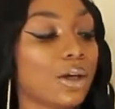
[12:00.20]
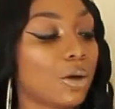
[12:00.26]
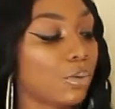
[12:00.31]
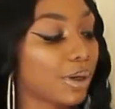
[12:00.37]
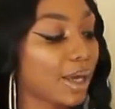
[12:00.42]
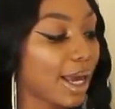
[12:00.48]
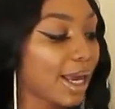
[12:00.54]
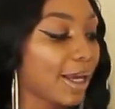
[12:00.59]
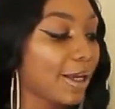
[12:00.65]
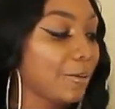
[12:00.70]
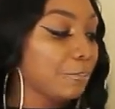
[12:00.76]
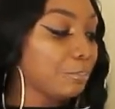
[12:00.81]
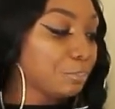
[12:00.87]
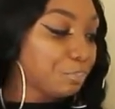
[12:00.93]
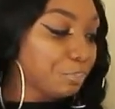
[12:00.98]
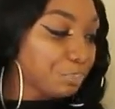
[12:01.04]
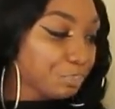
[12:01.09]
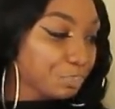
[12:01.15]

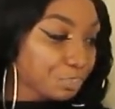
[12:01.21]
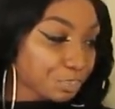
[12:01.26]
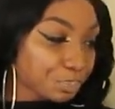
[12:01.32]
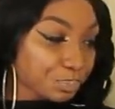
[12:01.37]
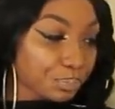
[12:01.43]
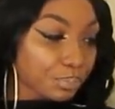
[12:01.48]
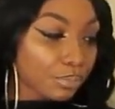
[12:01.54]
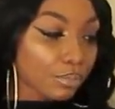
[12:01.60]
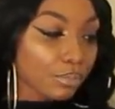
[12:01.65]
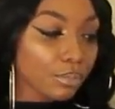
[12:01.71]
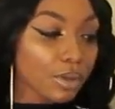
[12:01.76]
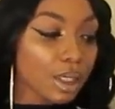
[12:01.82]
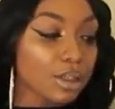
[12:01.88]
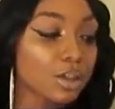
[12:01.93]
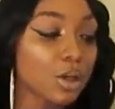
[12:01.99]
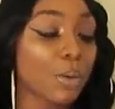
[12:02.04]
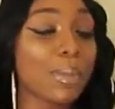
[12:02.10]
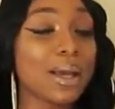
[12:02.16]
okay?
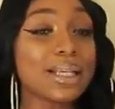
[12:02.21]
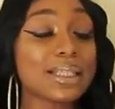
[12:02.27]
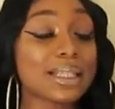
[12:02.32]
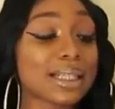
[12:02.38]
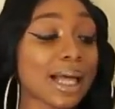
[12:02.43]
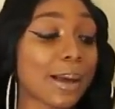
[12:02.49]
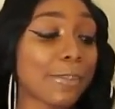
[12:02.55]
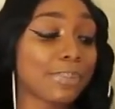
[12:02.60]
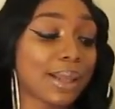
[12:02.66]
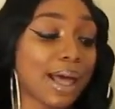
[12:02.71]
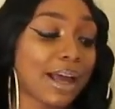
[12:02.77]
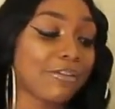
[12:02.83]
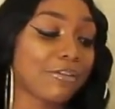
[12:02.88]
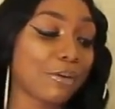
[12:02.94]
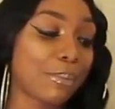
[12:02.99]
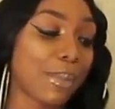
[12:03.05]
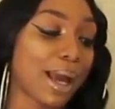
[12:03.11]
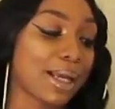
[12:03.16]
So basically, I applied
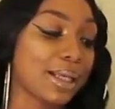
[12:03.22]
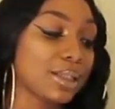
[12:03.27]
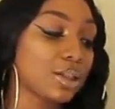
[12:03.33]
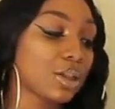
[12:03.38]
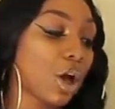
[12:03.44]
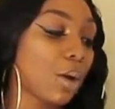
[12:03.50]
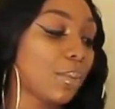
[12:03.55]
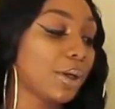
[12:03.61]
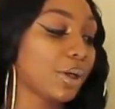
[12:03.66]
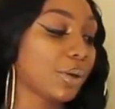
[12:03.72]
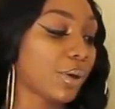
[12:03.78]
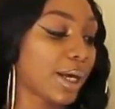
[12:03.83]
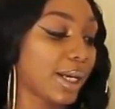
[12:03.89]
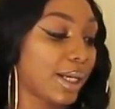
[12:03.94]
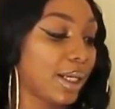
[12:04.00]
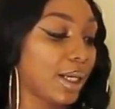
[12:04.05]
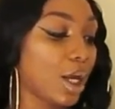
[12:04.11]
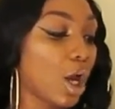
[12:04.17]
for my installment
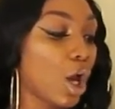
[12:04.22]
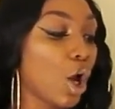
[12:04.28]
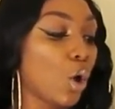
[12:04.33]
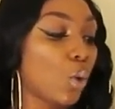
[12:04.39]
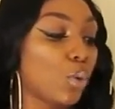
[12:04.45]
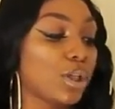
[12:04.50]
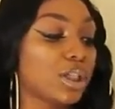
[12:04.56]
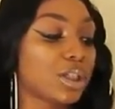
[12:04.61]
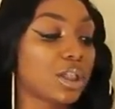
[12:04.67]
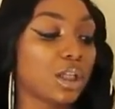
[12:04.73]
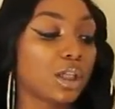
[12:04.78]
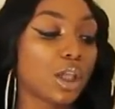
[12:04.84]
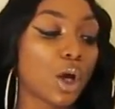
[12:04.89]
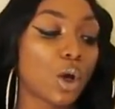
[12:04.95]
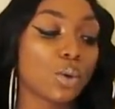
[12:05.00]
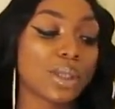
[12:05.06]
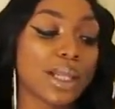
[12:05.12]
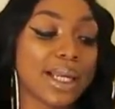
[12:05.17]
credit, which is the
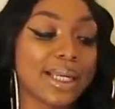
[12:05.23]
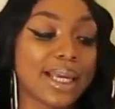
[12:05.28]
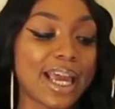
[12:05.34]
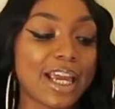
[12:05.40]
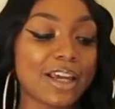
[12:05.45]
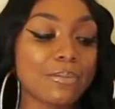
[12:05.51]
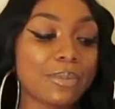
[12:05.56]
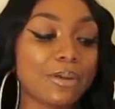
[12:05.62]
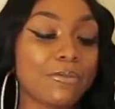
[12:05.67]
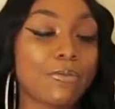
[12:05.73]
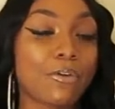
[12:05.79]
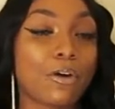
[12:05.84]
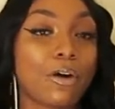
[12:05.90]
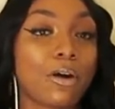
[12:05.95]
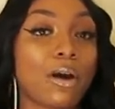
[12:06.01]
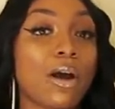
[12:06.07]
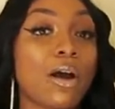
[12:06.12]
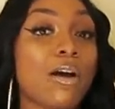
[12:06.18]
loan they gave me
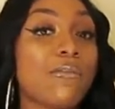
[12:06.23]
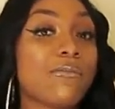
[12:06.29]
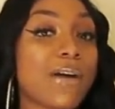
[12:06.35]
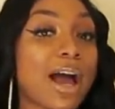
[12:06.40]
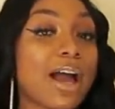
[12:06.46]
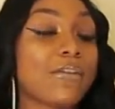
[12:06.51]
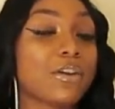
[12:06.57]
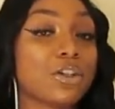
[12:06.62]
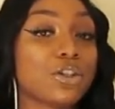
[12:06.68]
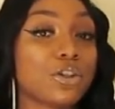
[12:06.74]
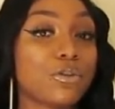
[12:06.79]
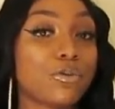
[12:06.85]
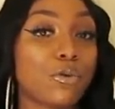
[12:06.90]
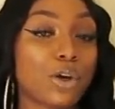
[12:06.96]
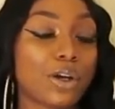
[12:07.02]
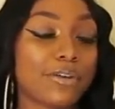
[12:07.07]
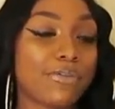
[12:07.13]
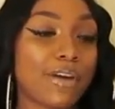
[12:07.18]
for
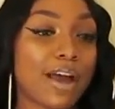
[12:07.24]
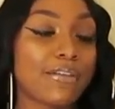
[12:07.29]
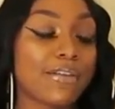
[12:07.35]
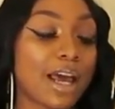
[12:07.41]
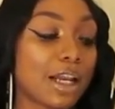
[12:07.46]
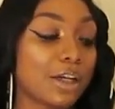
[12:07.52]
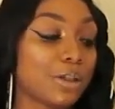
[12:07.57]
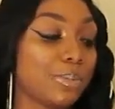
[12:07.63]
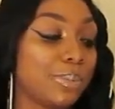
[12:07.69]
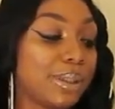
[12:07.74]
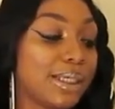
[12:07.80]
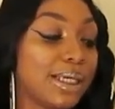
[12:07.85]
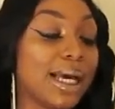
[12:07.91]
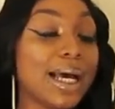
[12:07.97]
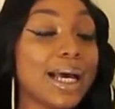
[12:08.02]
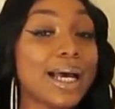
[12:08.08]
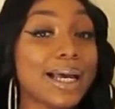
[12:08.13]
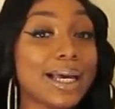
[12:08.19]
$545
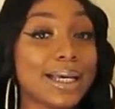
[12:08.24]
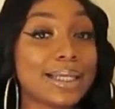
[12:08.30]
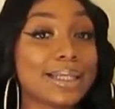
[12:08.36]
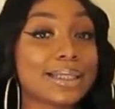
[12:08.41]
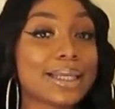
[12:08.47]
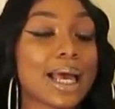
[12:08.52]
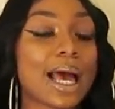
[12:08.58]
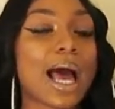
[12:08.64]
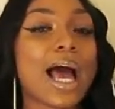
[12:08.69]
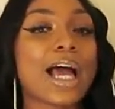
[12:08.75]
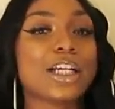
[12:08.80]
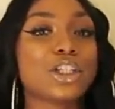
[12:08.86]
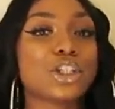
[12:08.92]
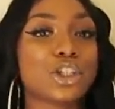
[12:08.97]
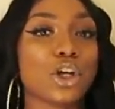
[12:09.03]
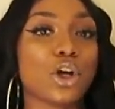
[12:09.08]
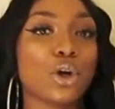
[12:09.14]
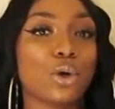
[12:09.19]
because I
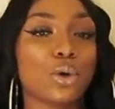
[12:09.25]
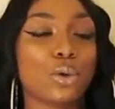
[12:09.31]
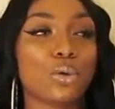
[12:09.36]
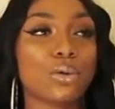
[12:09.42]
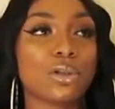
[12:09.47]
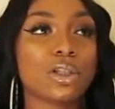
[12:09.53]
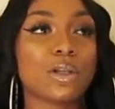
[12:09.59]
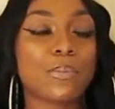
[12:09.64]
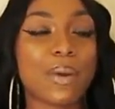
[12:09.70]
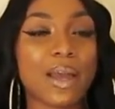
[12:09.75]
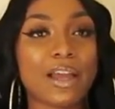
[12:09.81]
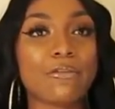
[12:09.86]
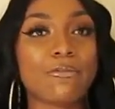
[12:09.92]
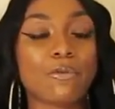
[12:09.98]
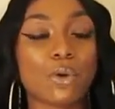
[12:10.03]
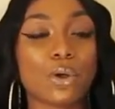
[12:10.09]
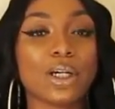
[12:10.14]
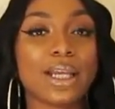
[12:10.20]
chose to pay
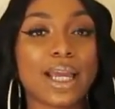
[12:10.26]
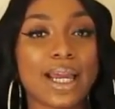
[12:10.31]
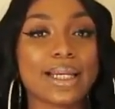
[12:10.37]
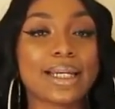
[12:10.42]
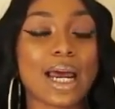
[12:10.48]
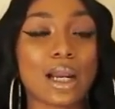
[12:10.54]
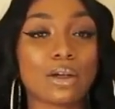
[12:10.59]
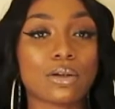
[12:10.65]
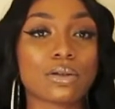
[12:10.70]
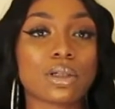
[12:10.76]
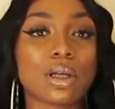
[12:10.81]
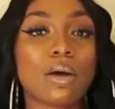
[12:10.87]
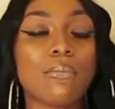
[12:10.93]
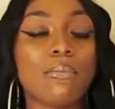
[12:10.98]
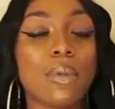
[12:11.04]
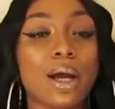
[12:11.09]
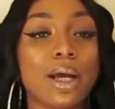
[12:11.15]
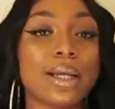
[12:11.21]
$48 a
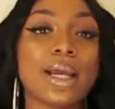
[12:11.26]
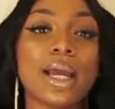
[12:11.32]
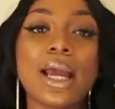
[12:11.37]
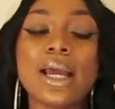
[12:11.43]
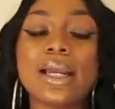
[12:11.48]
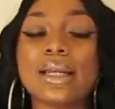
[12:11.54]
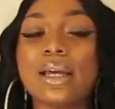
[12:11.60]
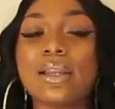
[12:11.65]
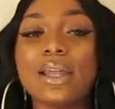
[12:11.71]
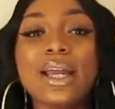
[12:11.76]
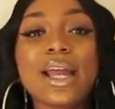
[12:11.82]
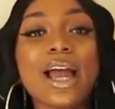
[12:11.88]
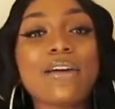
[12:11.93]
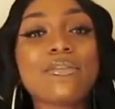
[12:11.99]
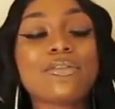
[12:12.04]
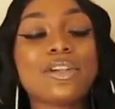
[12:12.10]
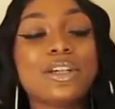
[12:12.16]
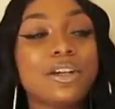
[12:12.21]
month. Now, they
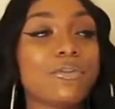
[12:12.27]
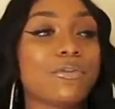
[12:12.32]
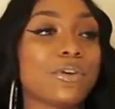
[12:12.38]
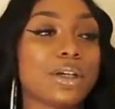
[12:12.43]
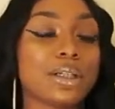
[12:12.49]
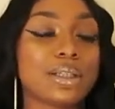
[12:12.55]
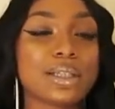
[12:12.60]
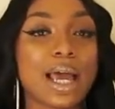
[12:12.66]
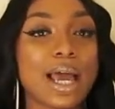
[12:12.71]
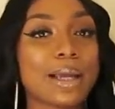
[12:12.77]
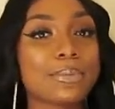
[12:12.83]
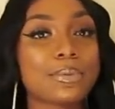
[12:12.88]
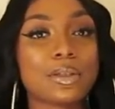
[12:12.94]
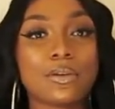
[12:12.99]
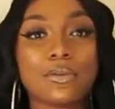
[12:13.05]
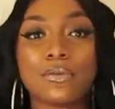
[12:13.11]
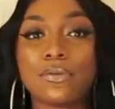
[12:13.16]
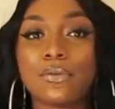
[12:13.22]
have different types
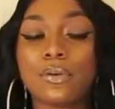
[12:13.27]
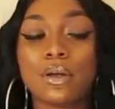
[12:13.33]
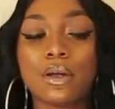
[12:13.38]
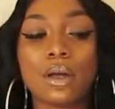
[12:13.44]
of